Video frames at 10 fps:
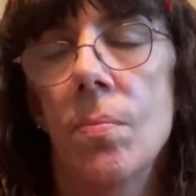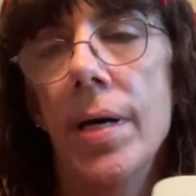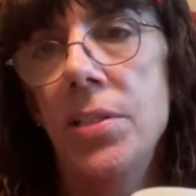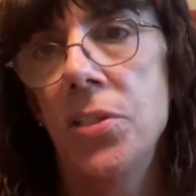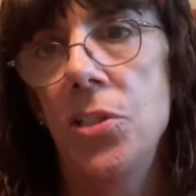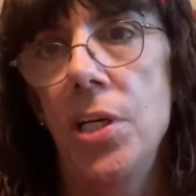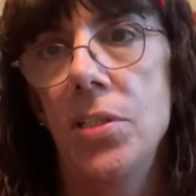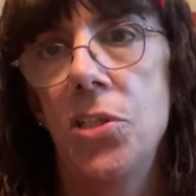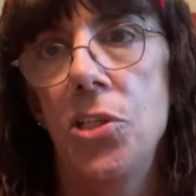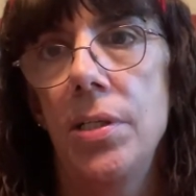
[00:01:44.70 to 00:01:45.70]
my
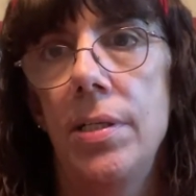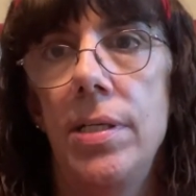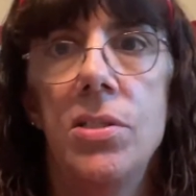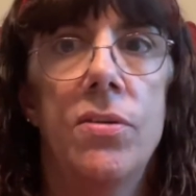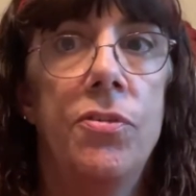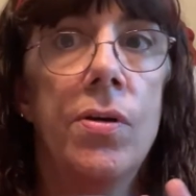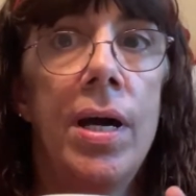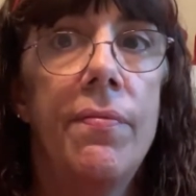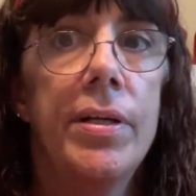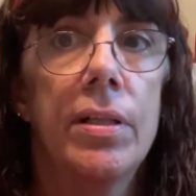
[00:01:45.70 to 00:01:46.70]
suggestion is, if you're
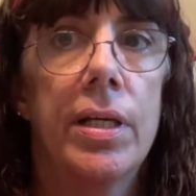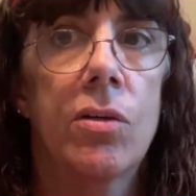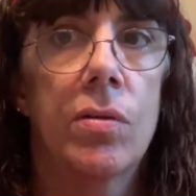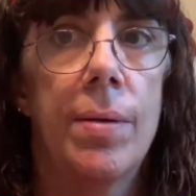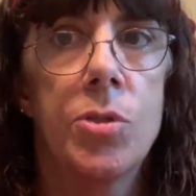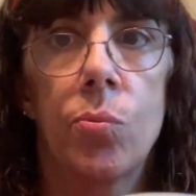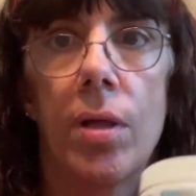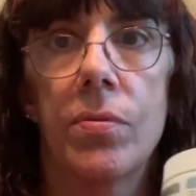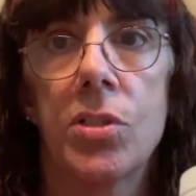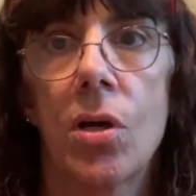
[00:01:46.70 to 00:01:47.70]
having leg cramps,
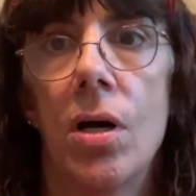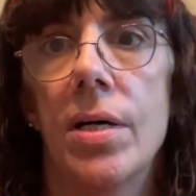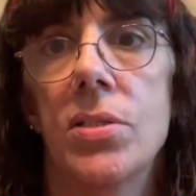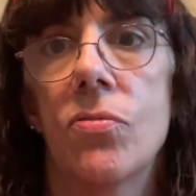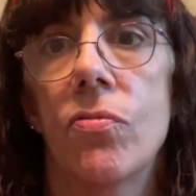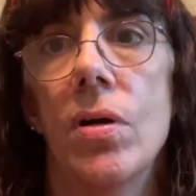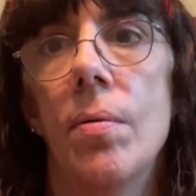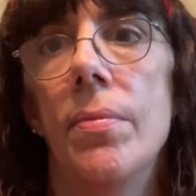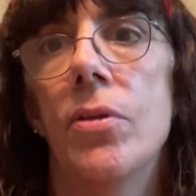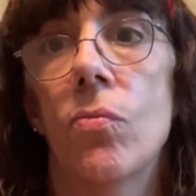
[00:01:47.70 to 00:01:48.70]
whether it's caused
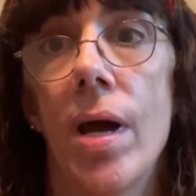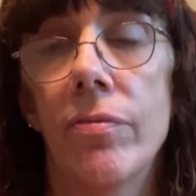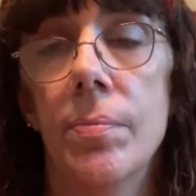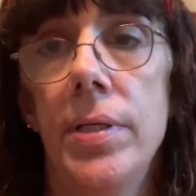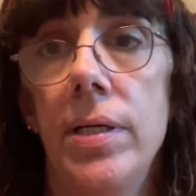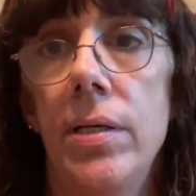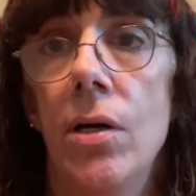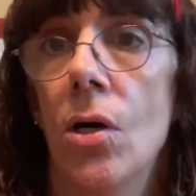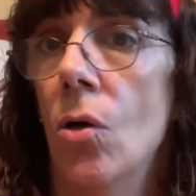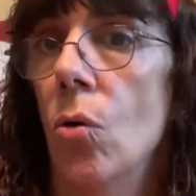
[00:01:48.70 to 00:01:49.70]
from the Revlimid
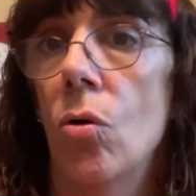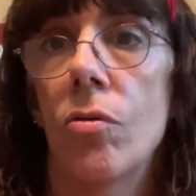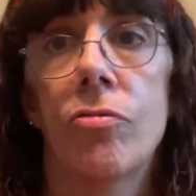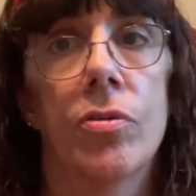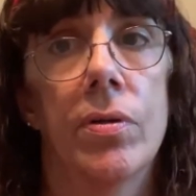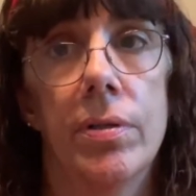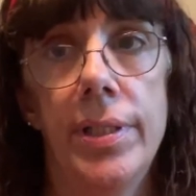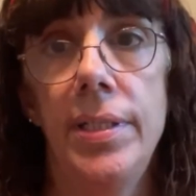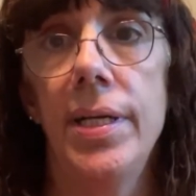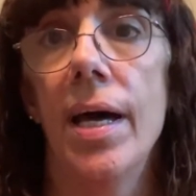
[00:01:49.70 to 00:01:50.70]
or for
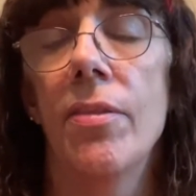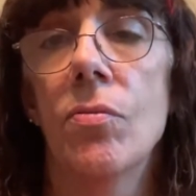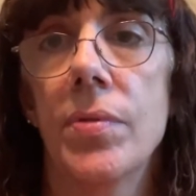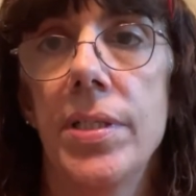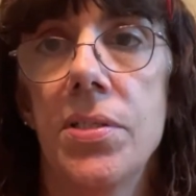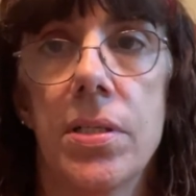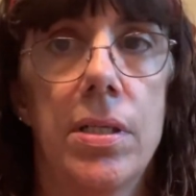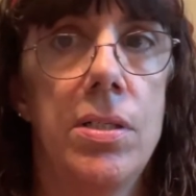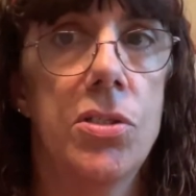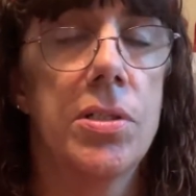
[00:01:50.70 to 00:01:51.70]
any other reason,
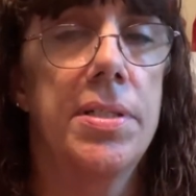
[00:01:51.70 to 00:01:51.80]
is to